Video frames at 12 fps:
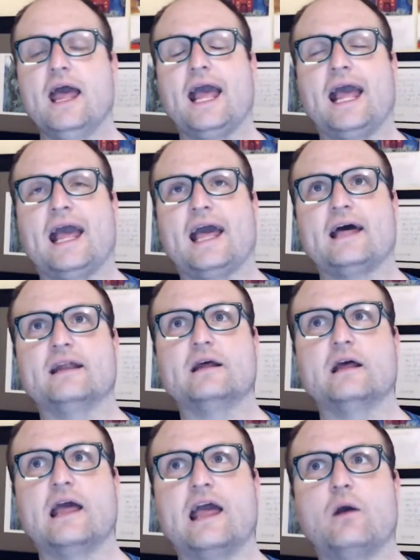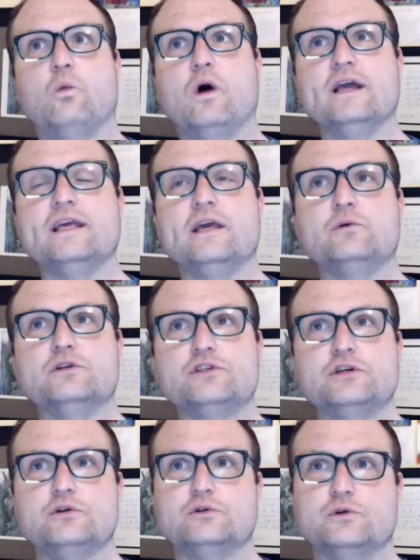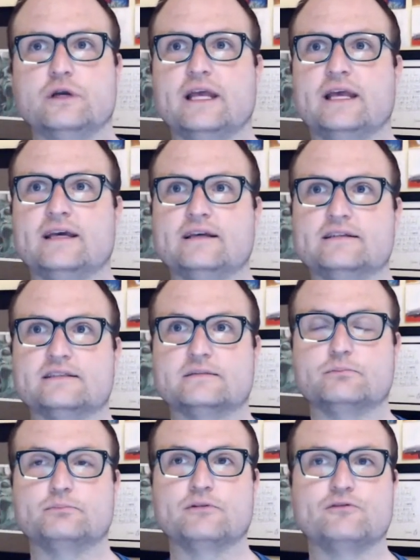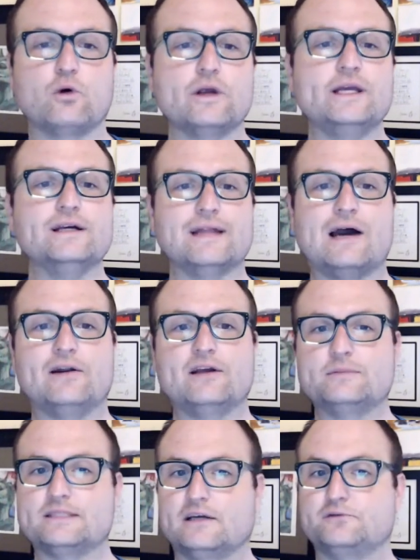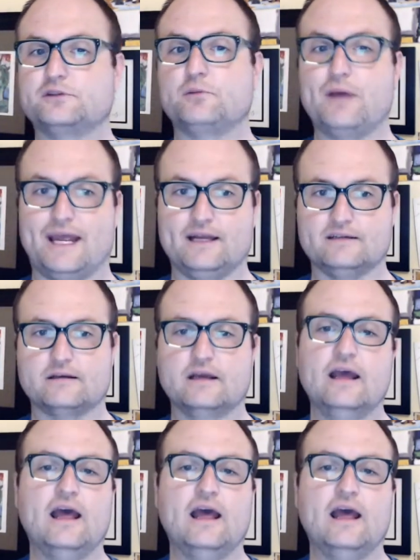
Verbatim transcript: And what he would do is before he allowed himself to paint,